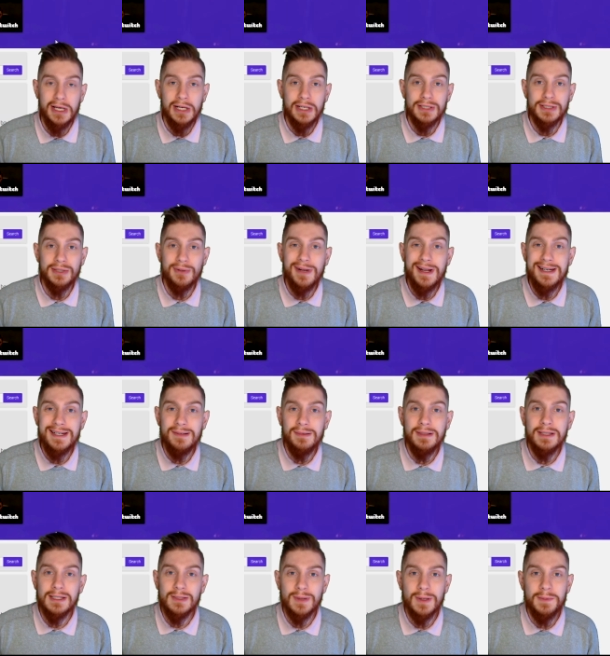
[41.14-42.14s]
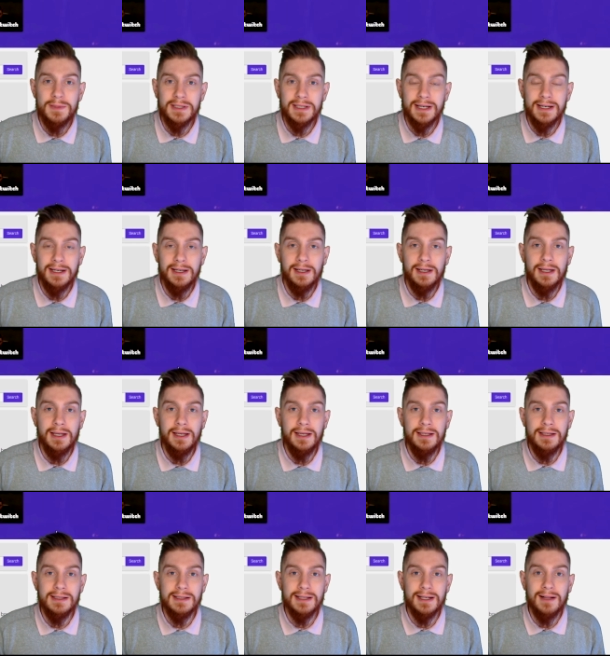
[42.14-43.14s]
So what I did with this website
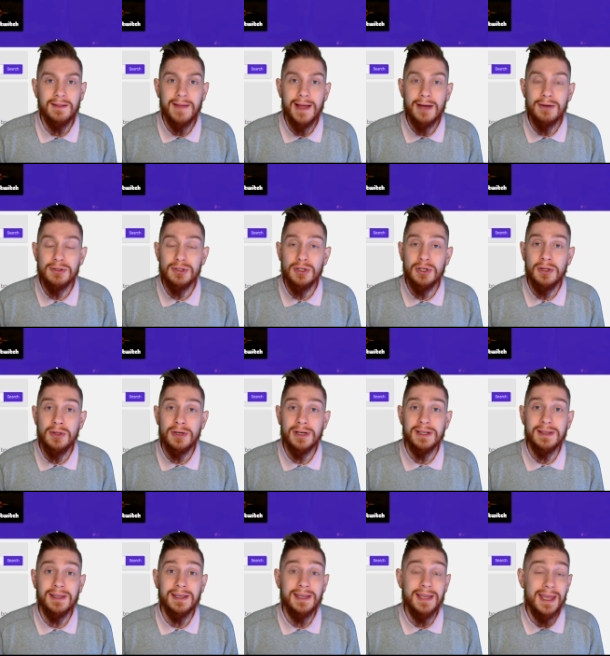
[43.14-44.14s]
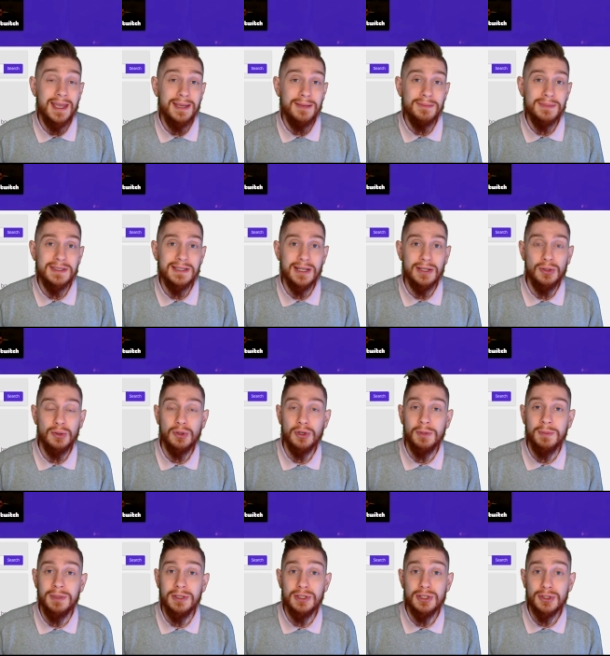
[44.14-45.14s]
is it allows you to look at the games that you
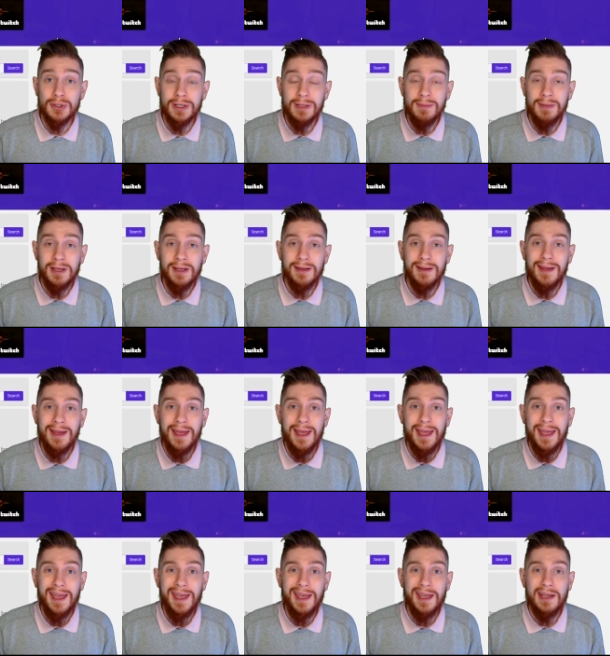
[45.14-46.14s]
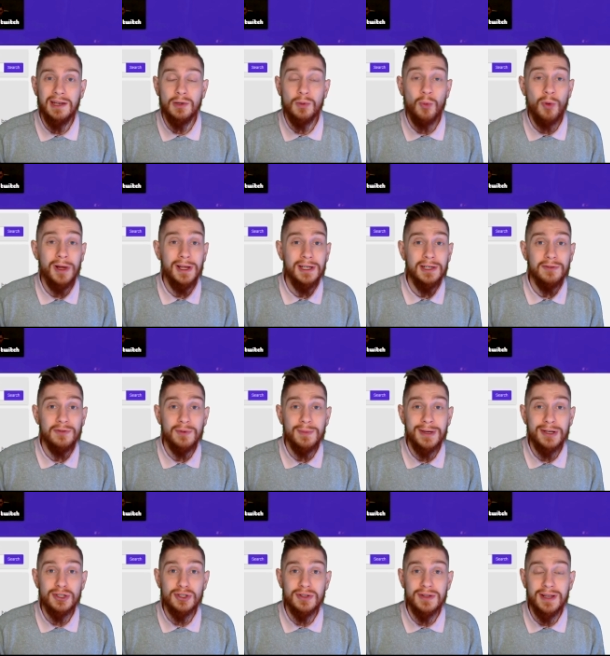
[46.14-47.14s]
could be streaming and what
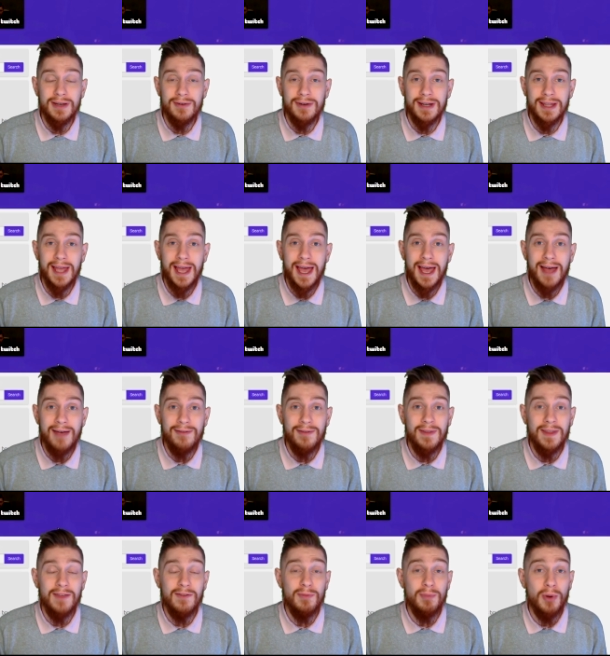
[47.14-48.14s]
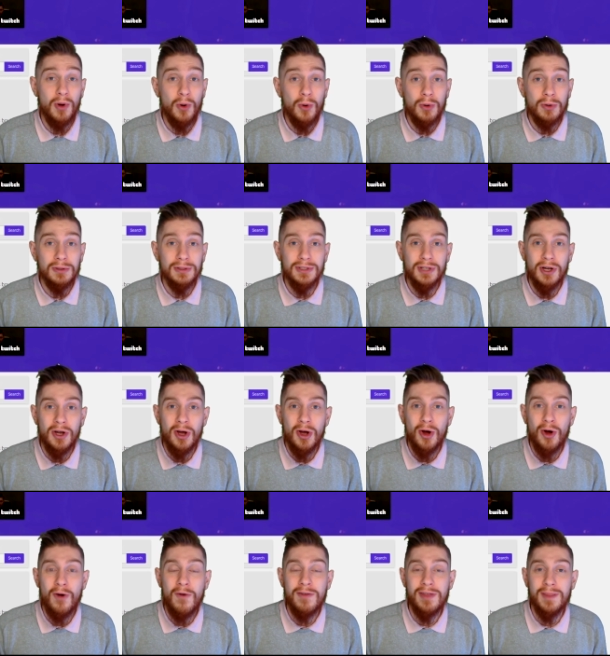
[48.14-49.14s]
information they already have and they've pulled
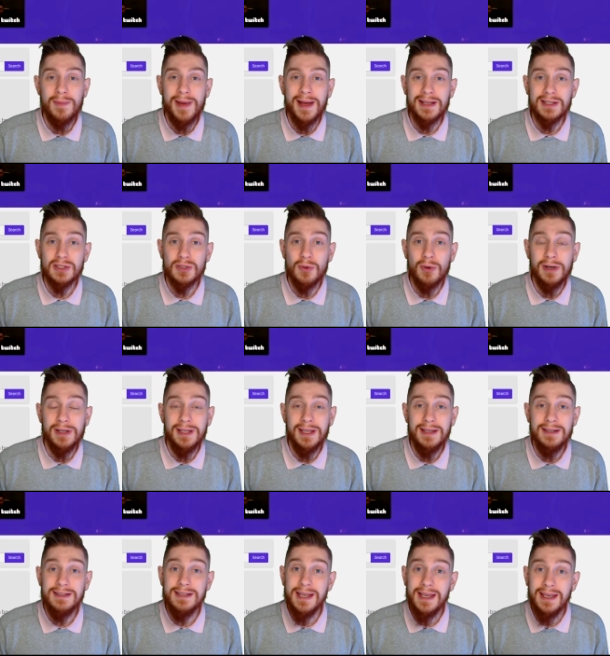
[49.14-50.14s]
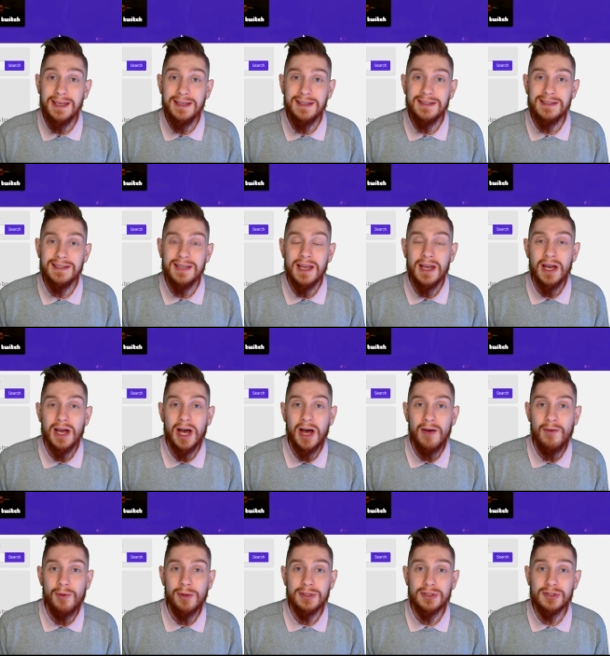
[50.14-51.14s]
over the past 28 days
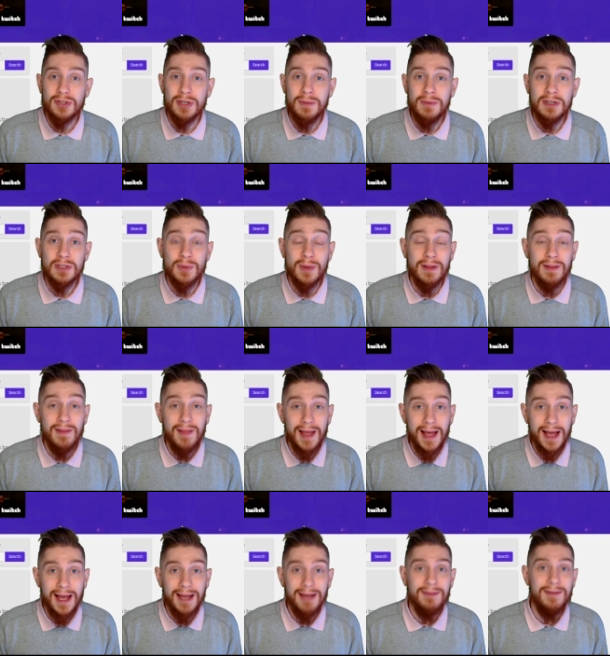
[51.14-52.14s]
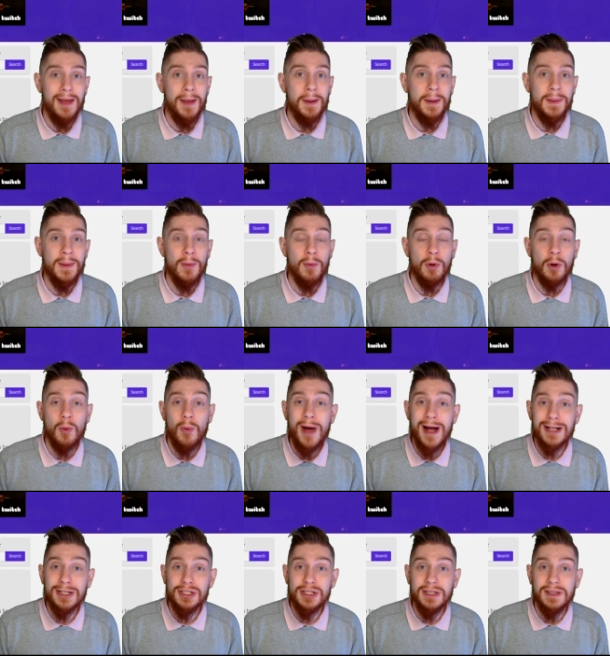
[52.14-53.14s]
of when streamers went live, how many people were
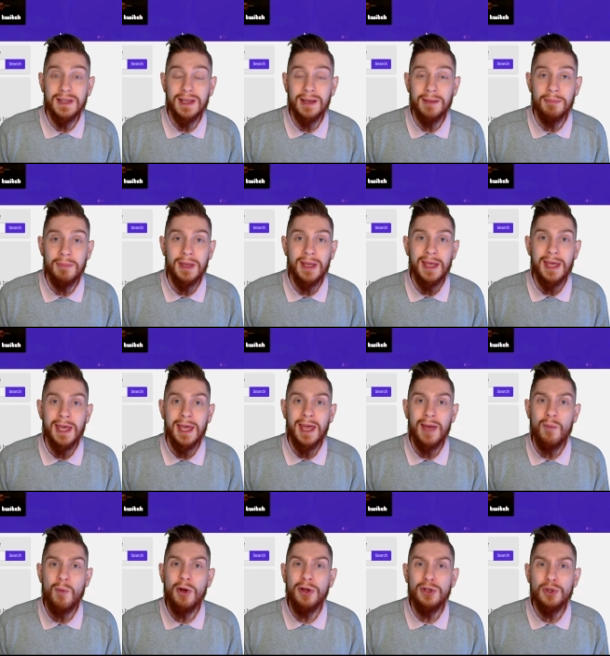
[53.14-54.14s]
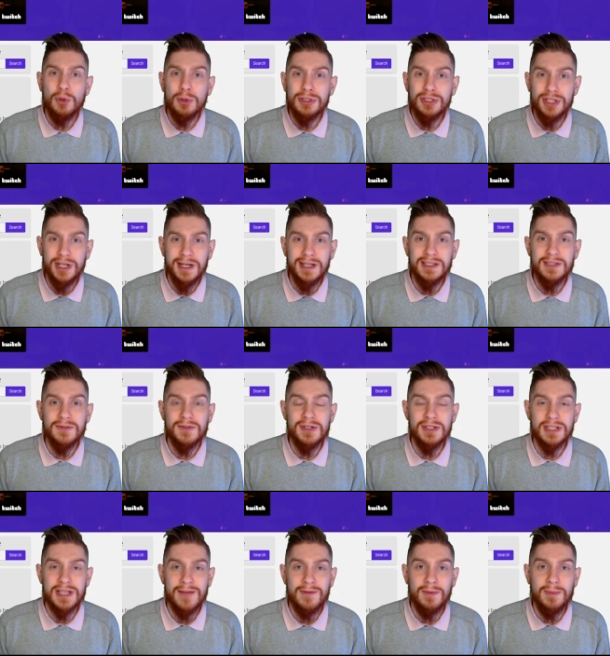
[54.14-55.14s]
watching them, and what your chance for
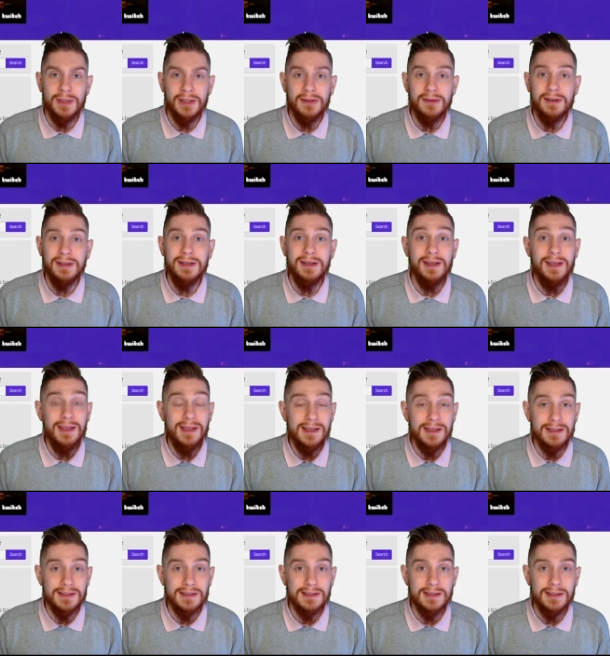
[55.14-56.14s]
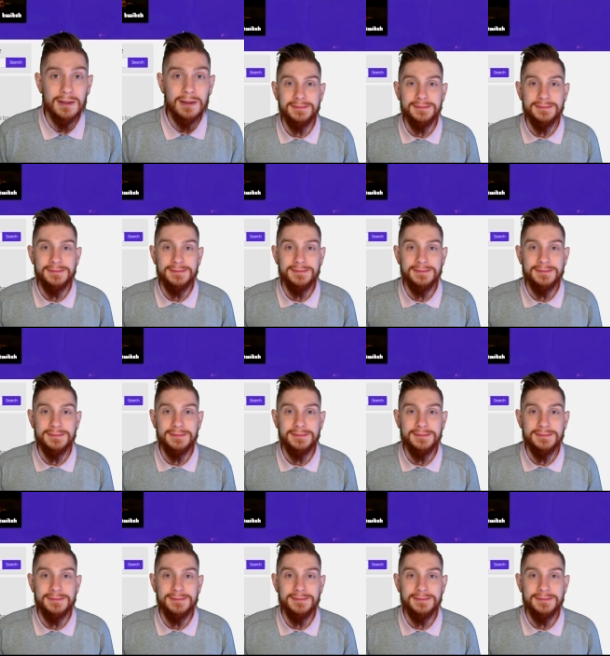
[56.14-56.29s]
discoverability is.